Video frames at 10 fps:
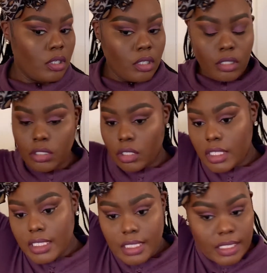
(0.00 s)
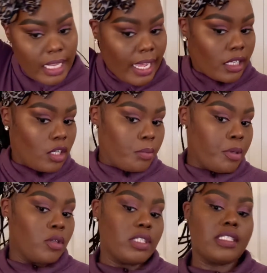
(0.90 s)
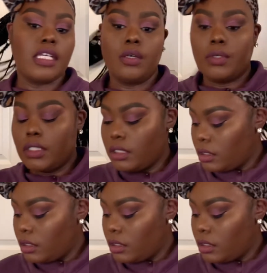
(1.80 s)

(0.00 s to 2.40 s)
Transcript: So this is how your ponytail would look.